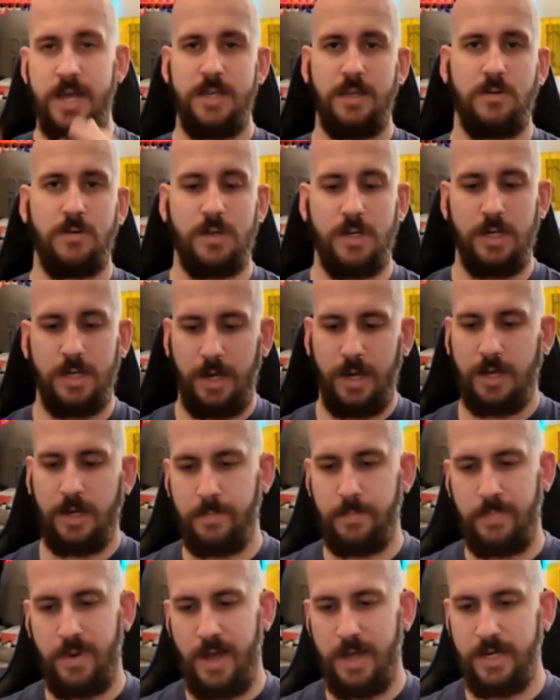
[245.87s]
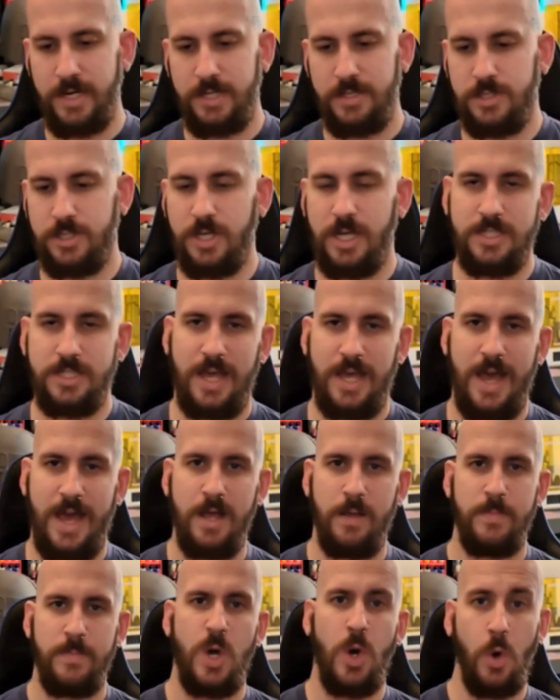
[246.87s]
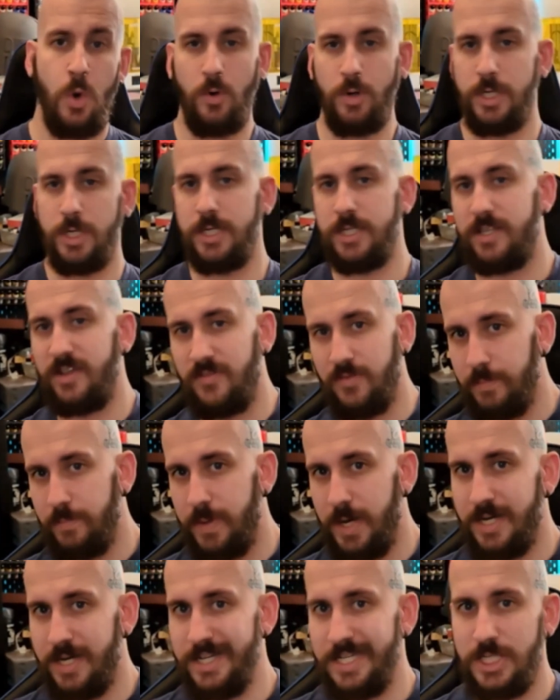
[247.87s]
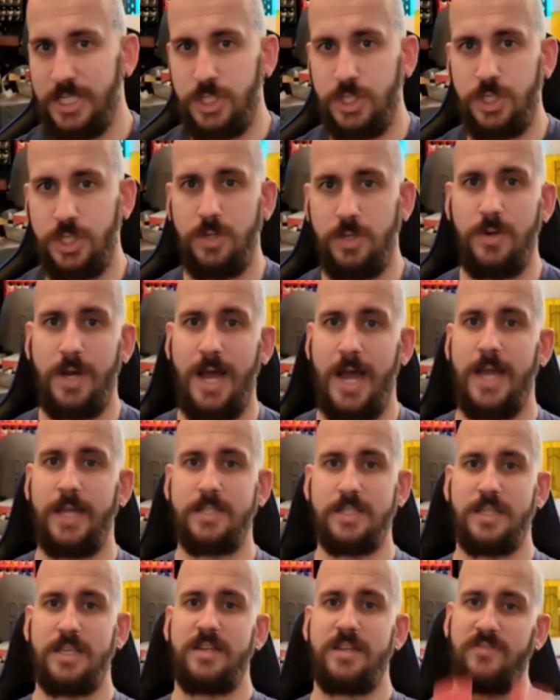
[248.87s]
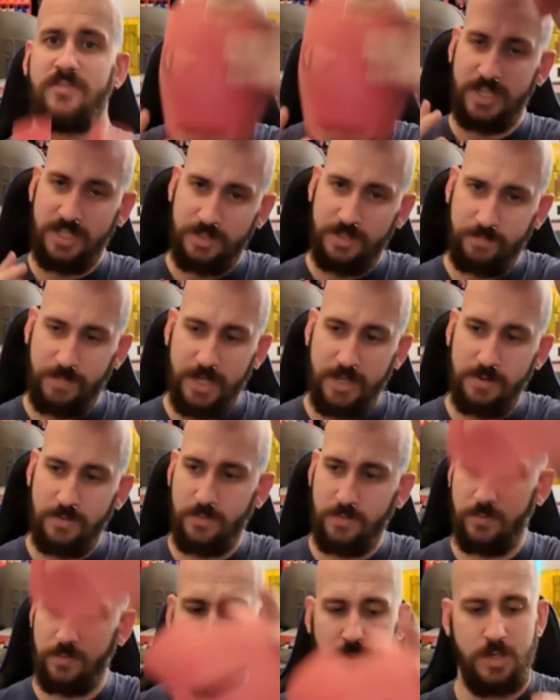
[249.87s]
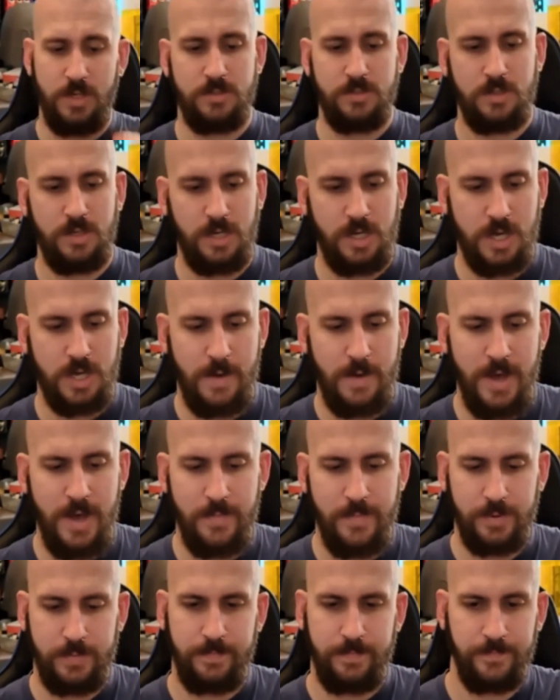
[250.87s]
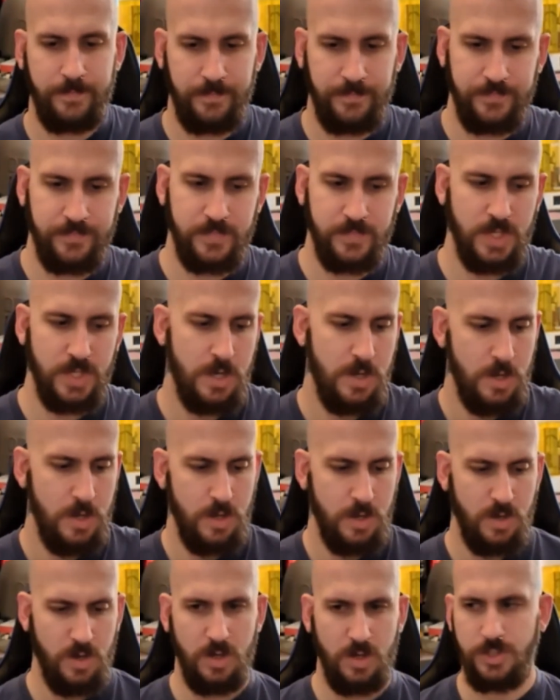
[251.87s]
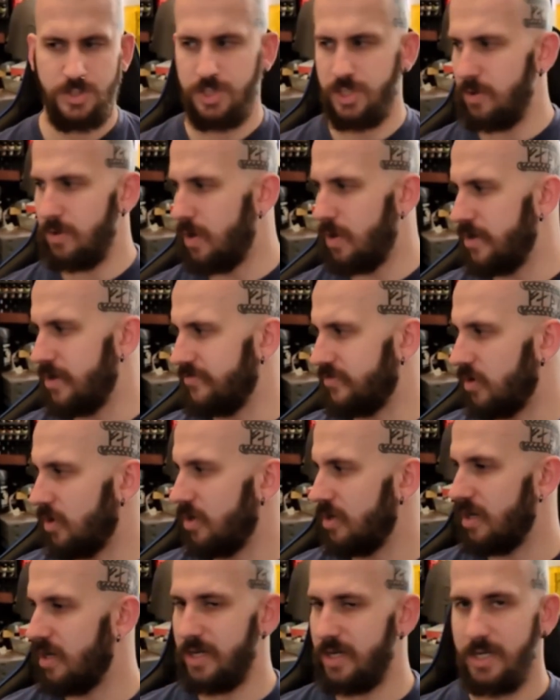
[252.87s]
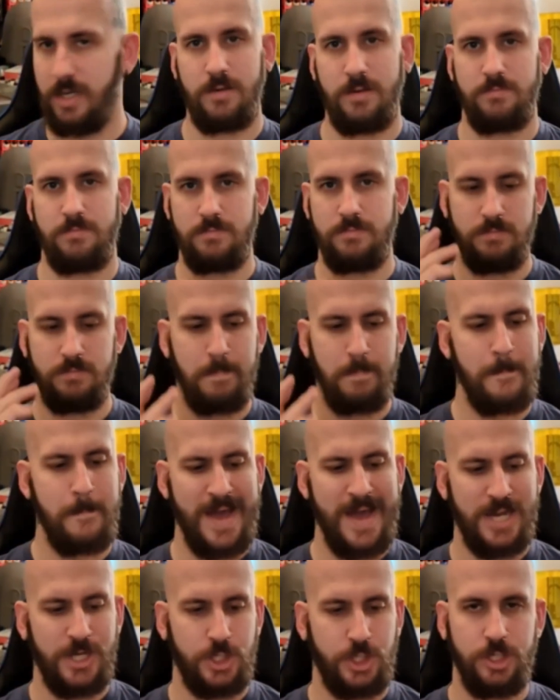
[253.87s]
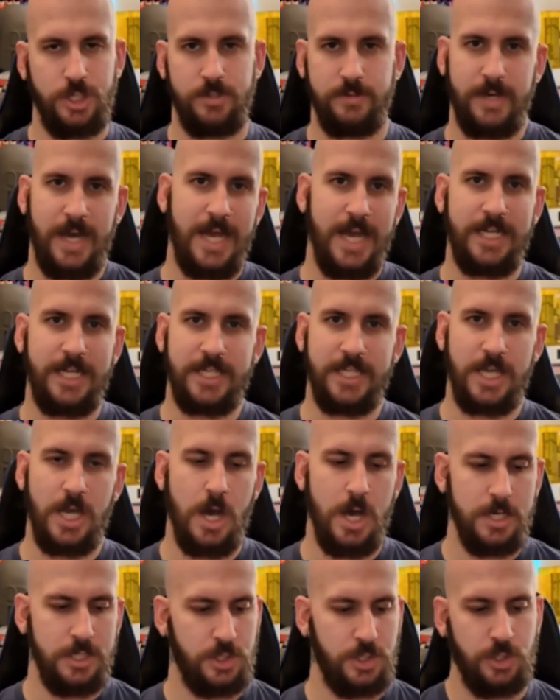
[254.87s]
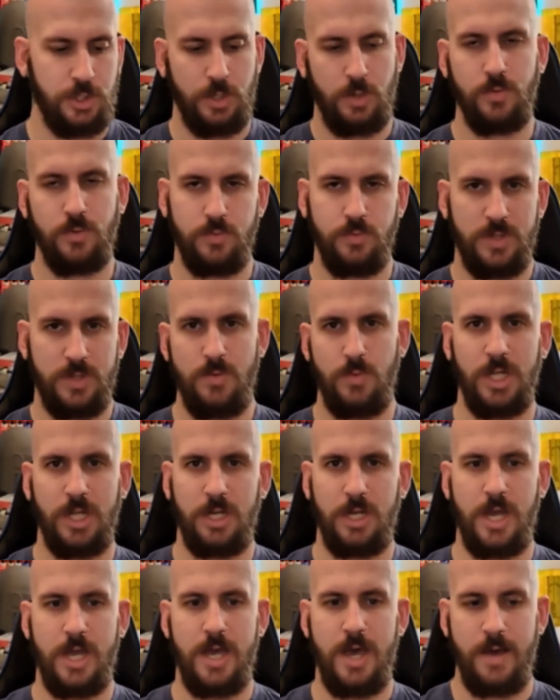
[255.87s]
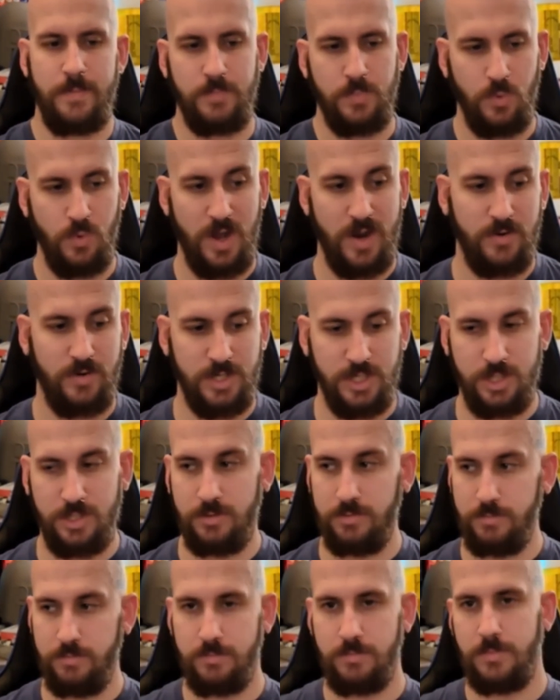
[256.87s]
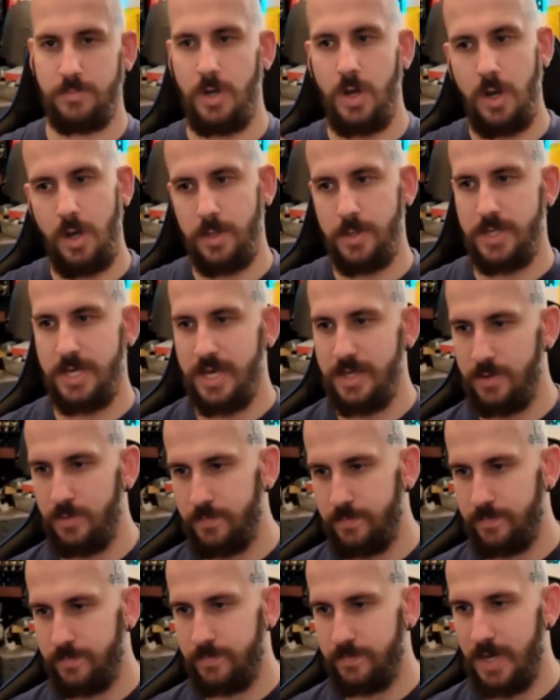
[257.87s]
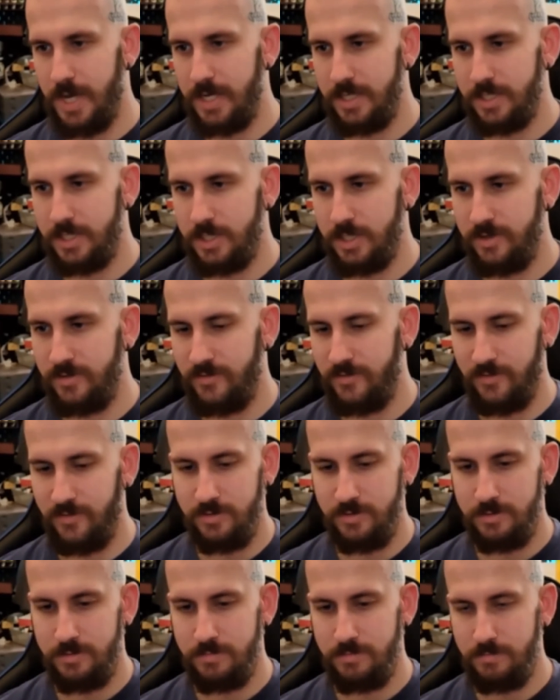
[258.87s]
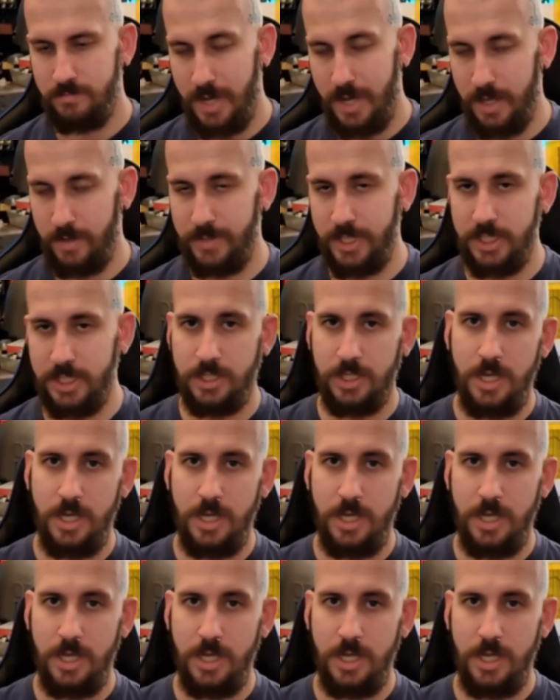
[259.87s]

can click a button inside the helmet or in a different part of your suit, and the faceplate will come up. Also, I've got like mesh LED eyes, so they will light up, whereas on the other parts of my helmets,